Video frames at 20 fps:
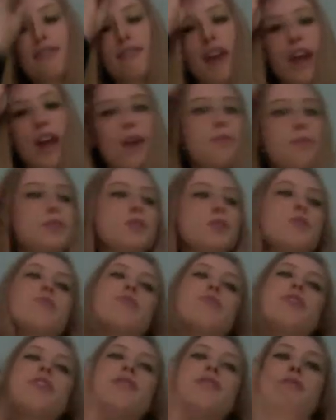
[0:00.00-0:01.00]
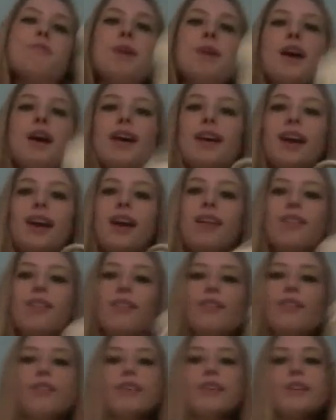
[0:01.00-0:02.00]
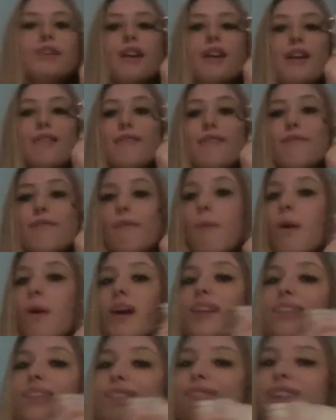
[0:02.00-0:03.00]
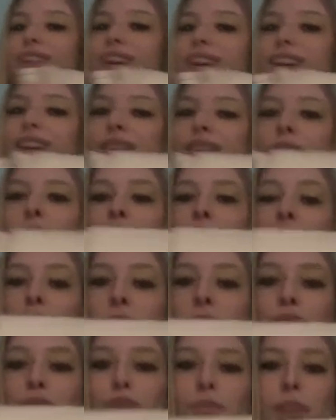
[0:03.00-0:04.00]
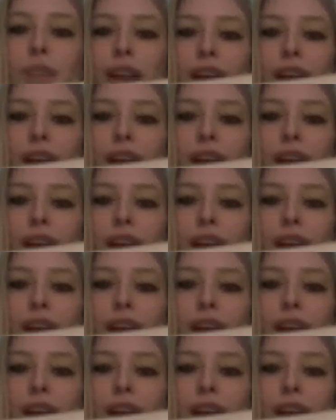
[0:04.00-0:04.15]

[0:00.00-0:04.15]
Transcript: absolute favorite bag, and the one thing in my wardrobe that I